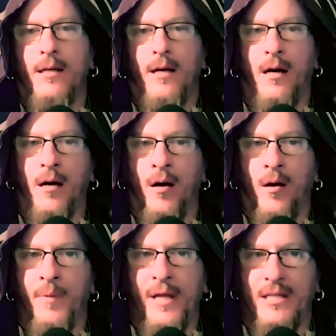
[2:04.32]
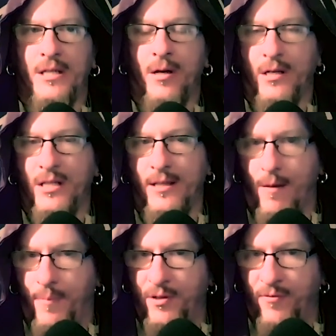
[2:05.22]
um, but that's not going to
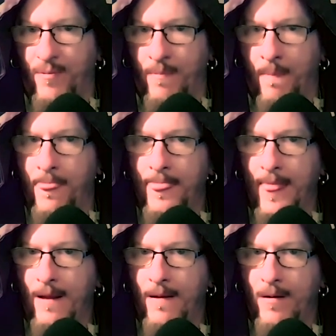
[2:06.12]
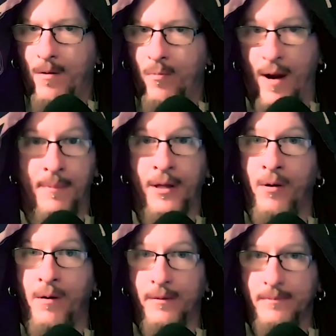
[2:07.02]
stop us from rambling
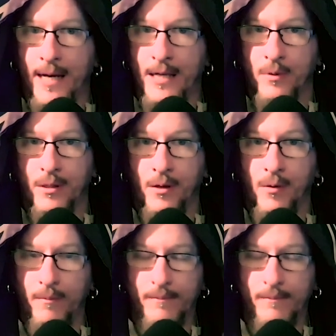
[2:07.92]
on as we do.